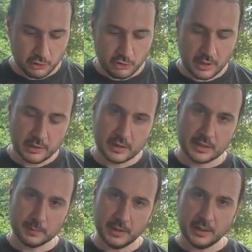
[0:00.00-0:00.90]
Generally
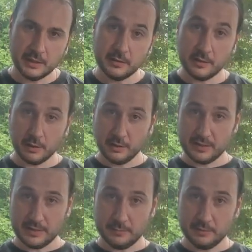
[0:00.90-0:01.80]
speaking, they're not the
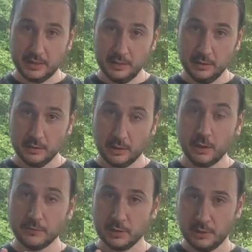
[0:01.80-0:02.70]
same thing.
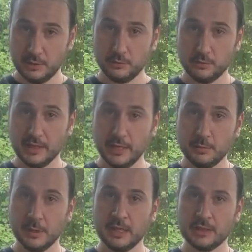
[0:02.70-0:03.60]
Often they go together,
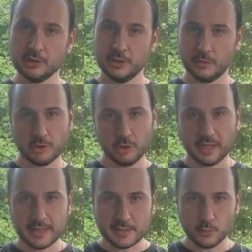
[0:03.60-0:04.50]
but actually
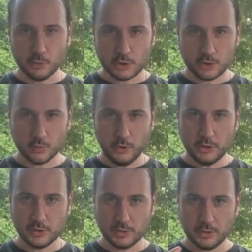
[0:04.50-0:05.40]
recognizing which is
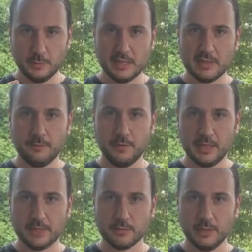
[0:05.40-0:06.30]
going to be something
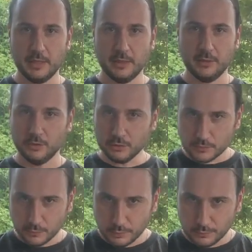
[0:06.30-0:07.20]
that's really
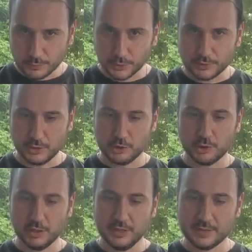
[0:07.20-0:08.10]
useful for your tea
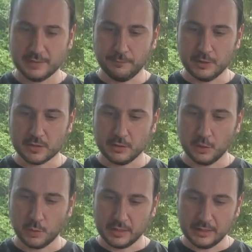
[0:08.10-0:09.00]
journey, and something that's really
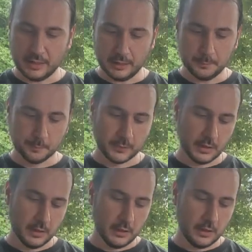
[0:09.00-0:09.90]
quite key.
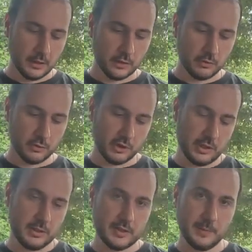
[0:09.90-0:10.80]
So
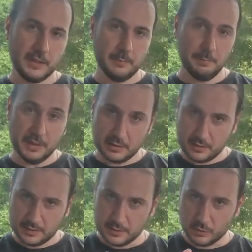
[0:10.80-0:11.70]
generally speaking,
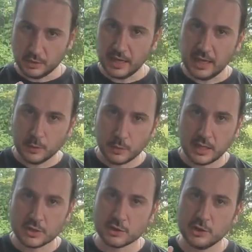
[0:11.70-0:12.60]
bitterness is okay,
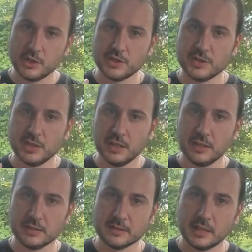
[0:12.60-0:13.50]
while astringency
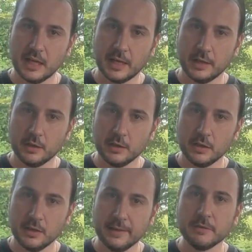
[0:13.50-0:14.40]
is sign.
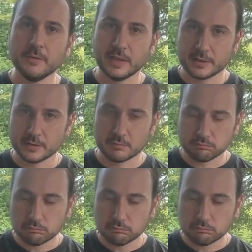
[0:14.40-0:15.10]
Everything else